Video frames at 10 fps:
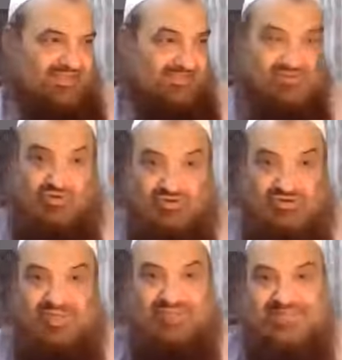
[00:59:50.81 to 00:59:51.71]
but you could
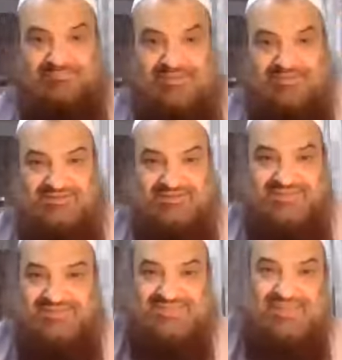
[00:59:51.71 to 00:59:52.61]
really accept it.
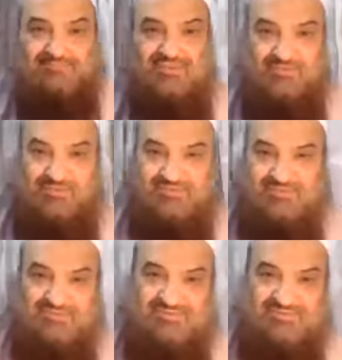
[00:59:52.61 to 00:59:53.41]
It's acceptable.